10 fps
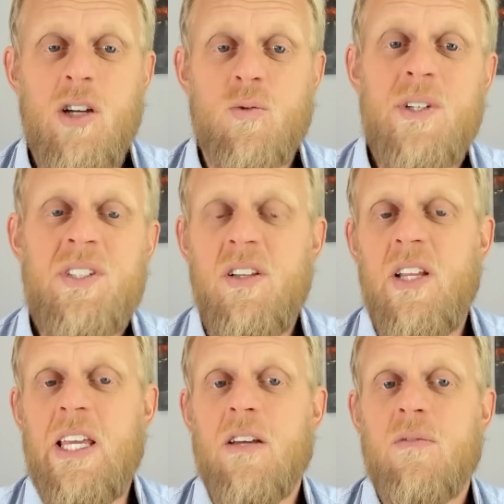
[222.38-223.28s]

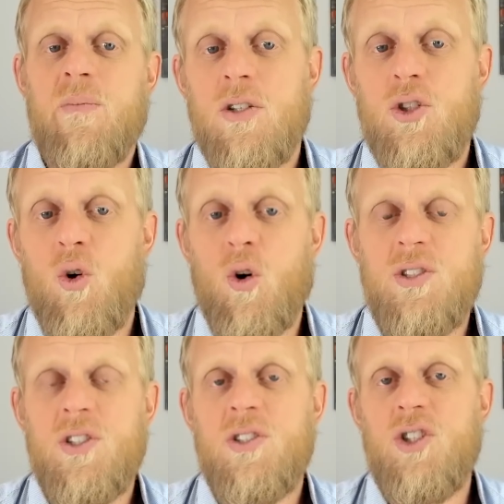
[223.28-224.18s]
Recently,
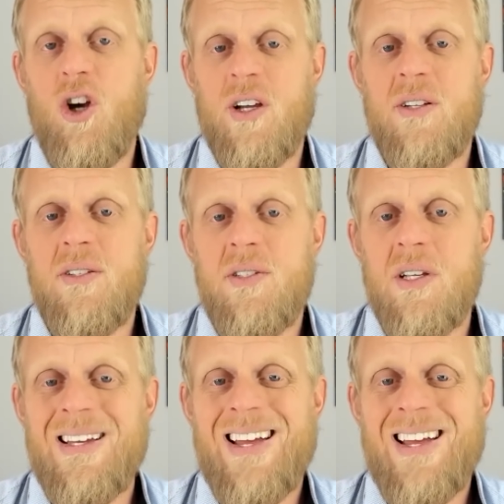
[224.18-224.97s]
George Jurgens,